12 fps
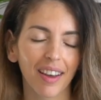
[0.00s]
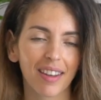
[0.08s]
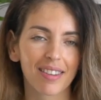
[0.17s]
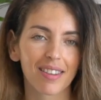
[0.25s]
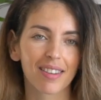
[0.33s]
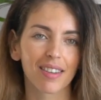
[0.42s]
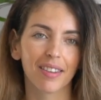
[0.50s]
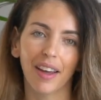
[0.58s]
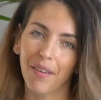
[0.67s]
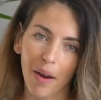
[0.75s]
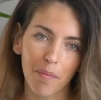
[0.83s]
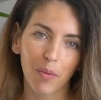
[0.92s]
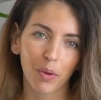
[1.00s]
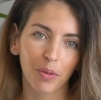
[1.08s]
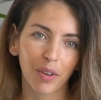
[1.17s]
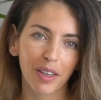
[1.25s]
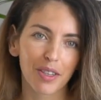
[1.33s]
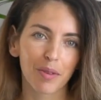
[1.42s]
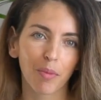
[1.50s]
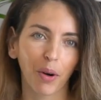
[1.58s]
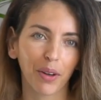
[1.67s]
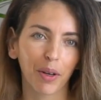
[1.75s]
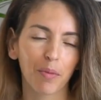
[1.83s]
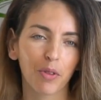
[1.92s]
It's an Arab movie, it's a
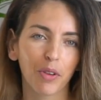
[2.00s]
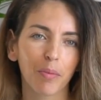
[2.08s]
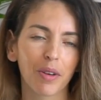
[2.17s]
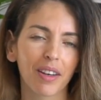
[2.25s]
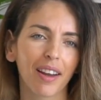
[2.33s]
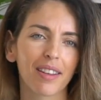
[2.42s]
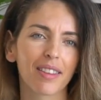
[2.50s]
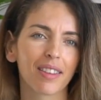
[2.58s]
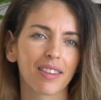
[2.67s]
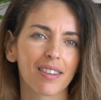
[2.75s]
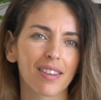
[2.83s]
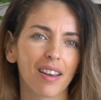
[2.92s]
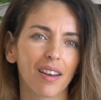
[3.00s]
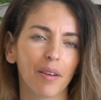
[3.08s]
Moroccan movie, but it's